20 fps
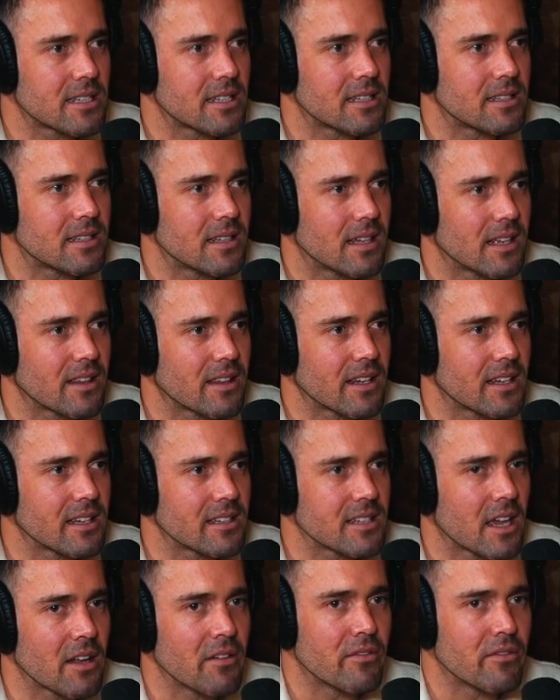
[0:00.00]
And I think
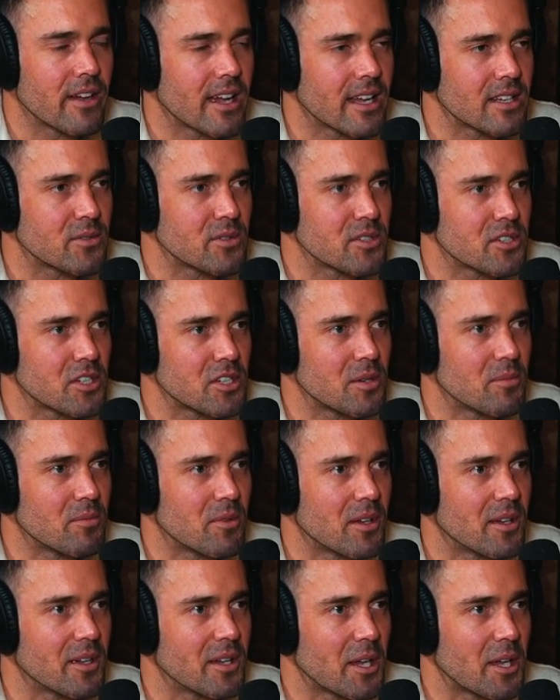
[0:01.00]
it's unfair to assume that